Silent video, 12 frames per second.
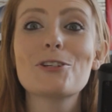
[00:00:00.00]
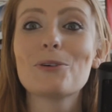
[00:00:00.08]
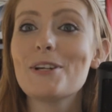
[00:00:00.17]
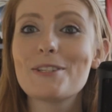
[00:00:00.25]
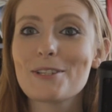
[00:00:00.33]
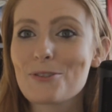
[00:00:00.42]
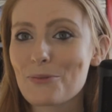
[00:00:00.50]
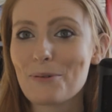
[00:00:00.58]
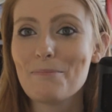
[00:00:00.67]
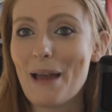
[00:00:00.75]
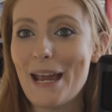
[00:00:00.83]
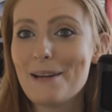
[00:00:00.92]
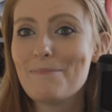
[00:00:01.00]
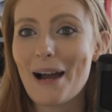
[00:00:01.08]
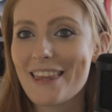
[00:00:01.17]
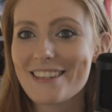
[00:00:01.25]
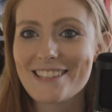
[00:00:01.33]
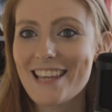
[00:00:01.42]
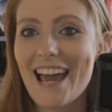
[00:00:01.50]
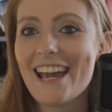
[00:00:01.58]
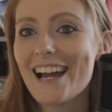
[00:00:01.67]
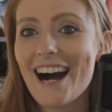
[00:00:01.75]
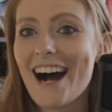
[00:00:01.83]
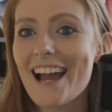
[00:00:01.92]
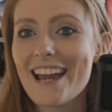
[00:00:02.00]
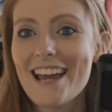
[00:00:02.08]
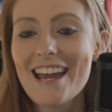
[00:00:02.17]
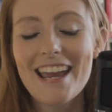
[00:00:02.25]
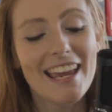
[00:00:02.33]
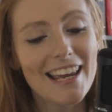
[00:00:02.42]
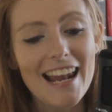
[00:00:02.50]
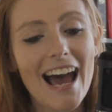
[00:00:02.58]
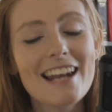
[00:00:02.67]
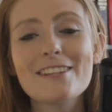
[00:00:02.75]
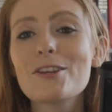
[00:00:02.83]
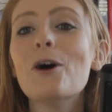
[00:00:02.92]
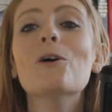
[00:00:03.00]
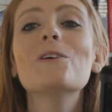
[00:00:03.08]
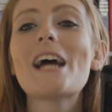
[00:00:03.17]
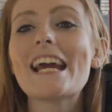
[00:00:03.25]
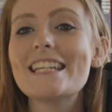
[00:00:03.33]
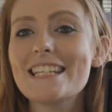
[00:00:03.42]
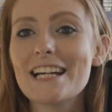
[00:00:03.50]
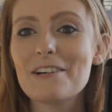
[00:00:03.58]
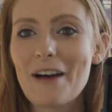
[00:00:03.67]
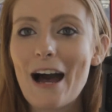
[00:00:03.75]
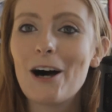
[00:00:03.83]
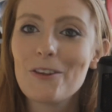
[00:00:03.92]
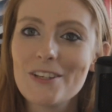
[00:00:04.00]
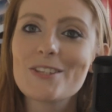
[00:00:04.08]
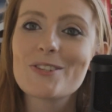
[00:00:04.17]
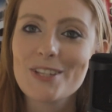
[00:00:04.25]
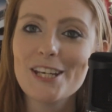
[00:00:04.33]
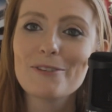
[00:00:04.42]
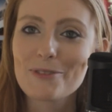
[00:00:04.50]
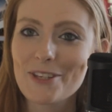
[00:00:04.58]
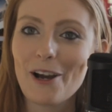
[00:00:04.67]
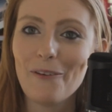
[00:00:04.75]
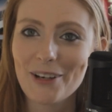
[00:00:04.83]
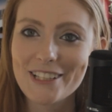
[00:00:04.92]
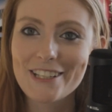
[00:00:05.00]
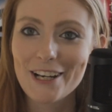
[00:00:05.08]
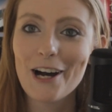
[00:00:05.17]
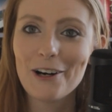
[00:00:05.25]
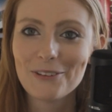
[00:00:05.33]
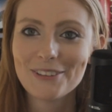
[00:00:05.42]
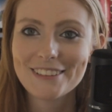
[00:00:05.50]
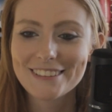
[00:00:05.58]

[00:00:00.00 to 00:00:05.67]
choices were made by this AI. It had its own idea of how this scene was going to go.